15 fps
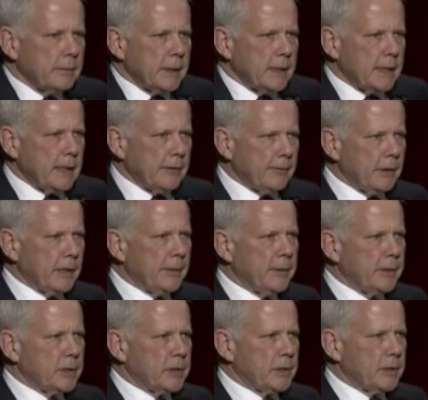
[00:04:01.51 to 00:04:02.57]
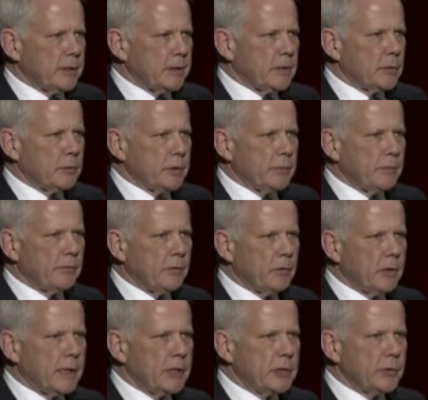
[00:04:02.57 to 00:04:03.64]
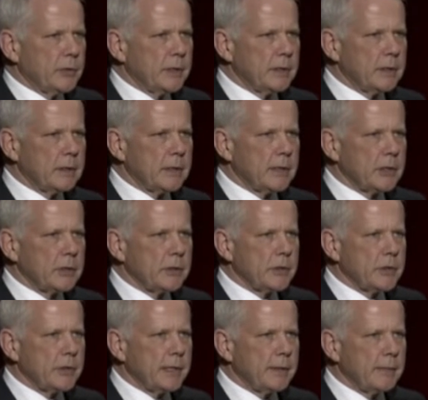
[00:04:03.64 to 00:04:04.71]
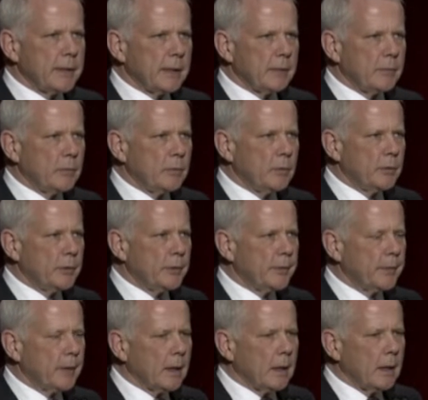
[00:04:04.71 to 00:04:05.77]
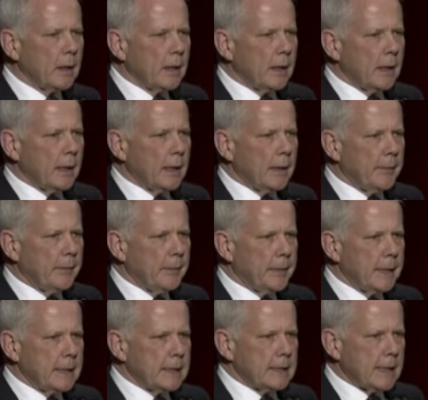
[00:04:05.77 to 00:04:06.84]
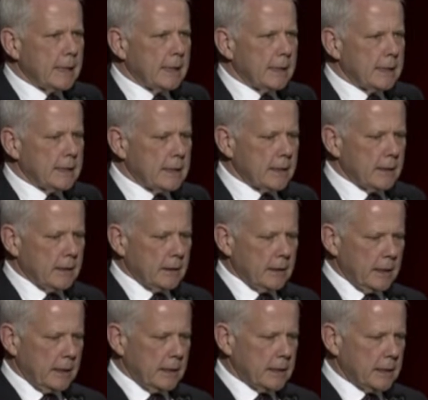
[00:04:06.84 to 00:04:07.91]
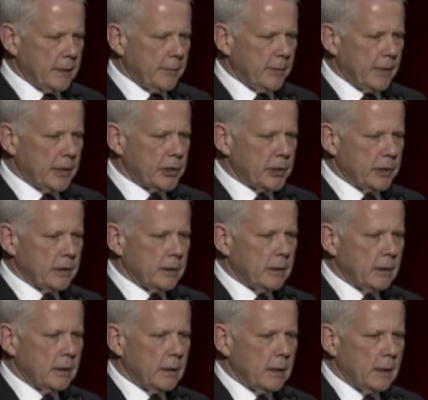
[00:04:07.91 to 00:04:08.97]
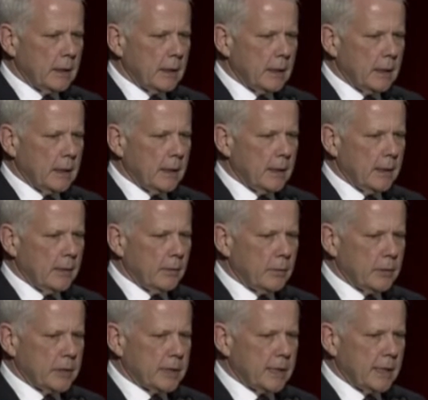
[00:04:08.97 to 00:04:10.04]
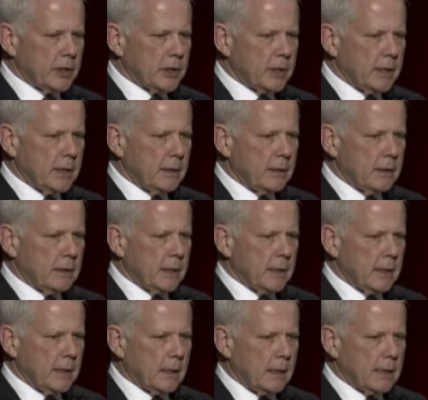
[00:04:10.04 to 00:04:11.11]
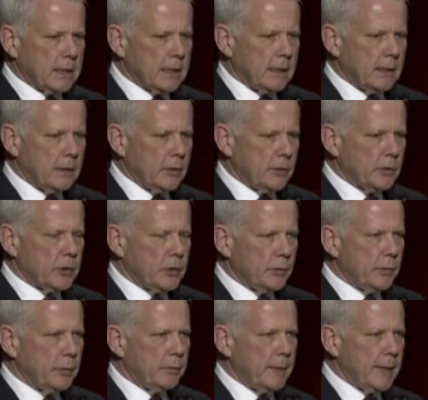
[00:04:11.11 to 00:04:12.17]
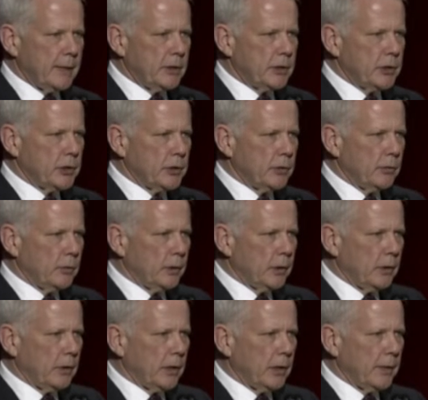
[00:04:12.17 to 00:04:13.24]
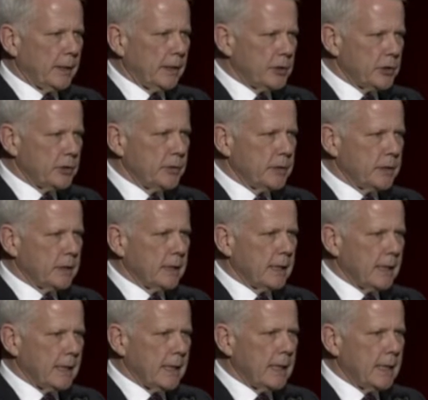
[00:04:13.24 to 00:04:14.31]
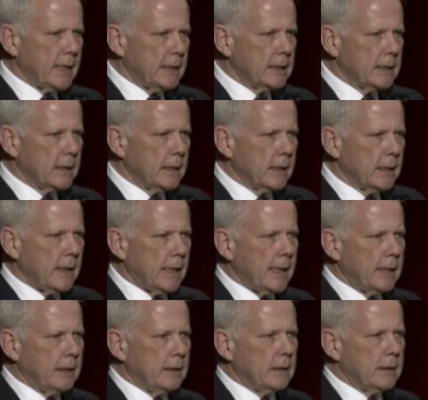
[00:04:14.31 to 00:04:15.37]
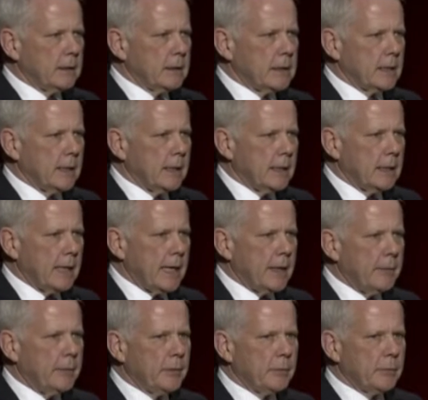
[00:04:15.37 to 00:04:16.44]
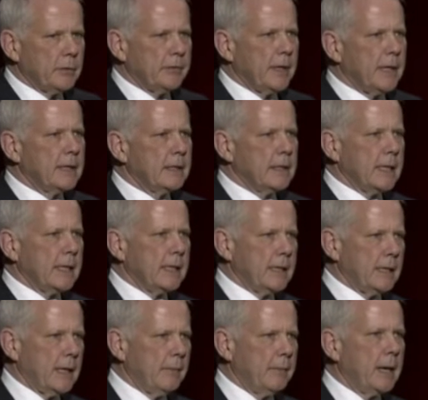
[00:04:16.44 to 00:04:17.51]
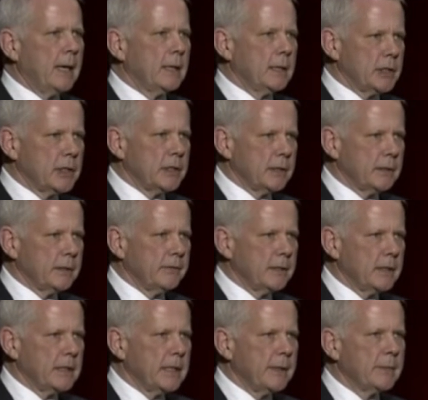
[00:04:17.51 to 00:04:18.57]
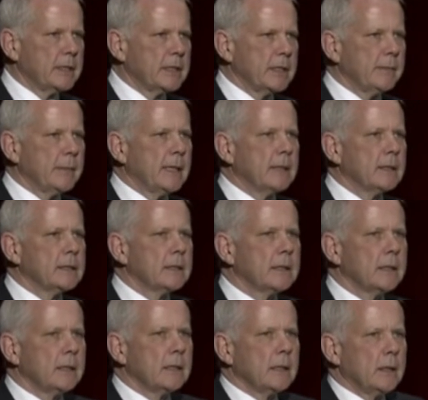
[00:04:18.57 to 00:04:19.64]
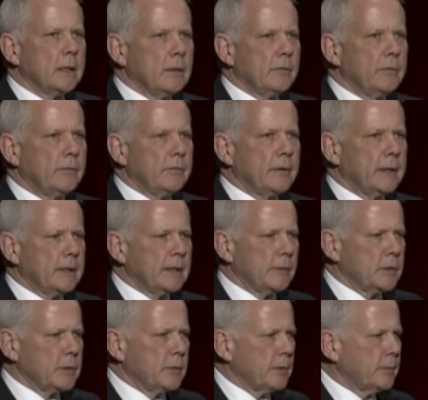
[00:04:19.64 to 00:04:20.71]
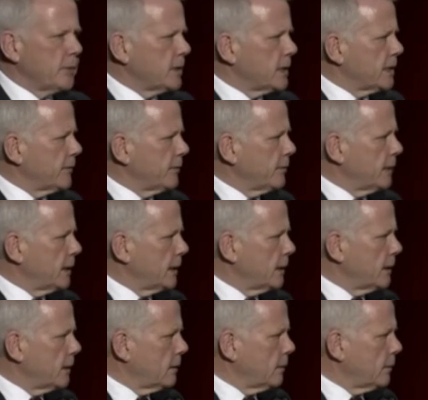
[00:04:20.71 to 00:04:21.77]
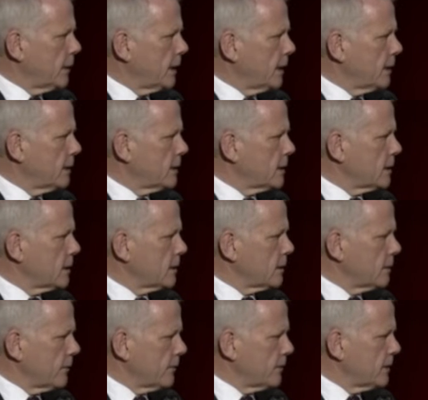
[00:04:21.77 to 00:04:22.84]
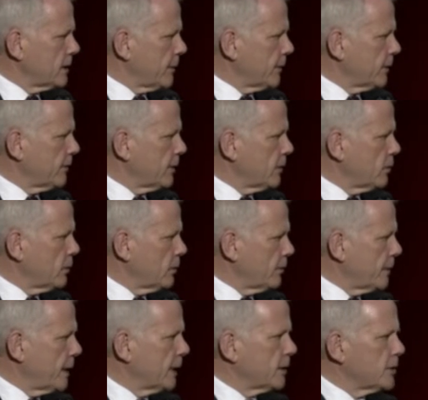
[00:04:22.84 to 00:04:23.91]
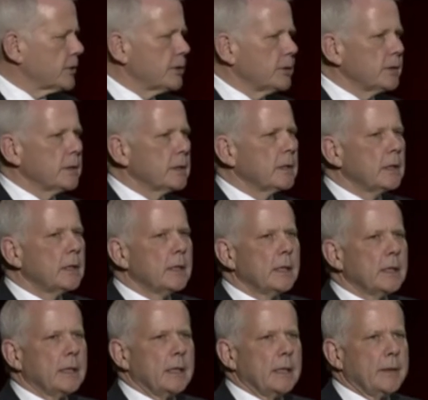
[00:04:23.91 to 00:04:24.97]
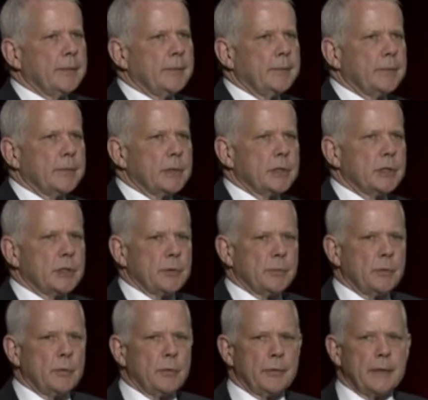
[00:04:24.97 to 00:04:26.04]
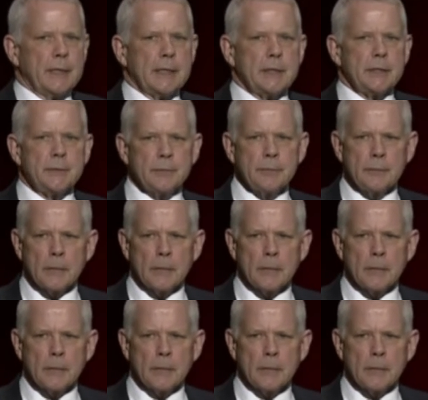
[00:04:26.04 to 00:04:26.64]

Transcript: be careful here because this was before I joined the National Australia Bank board. Um, my understanding is that the separation uh, was such that uh, Clydesdale and Yorkshire would manage all the ongoing issues that they had, and that uh, NAB provided an amount of an indemnity amount of I think it was 1.7 billion pounds, something of that order of magnitude, um, to support that.